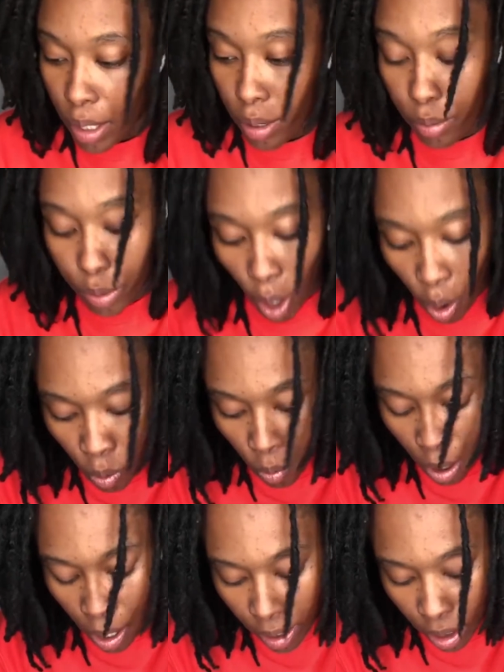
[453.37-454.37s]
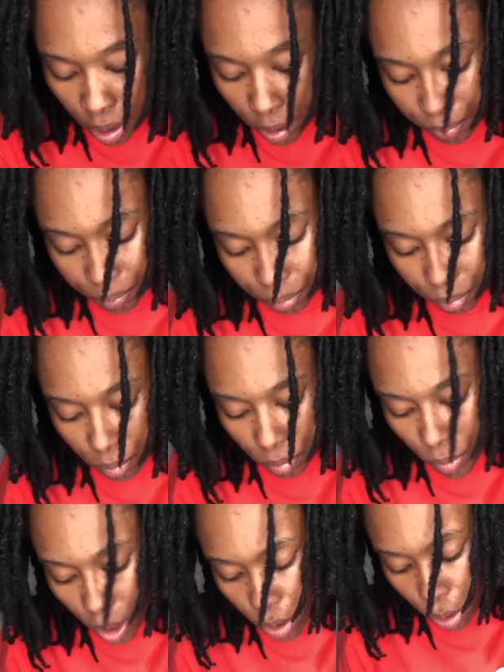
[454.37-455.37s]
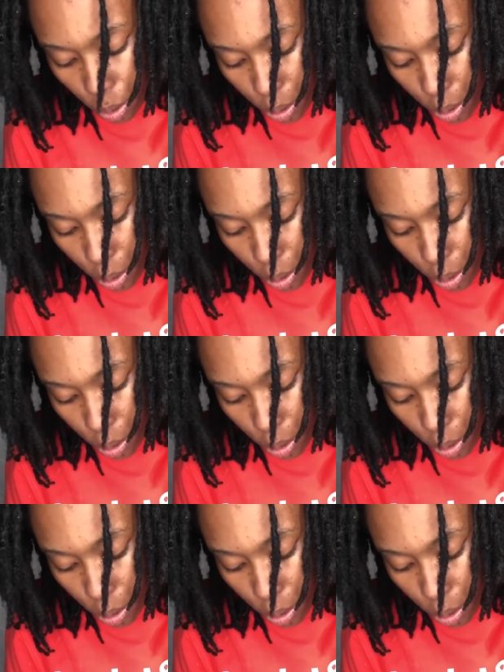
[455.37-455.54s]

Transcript: You don't want to go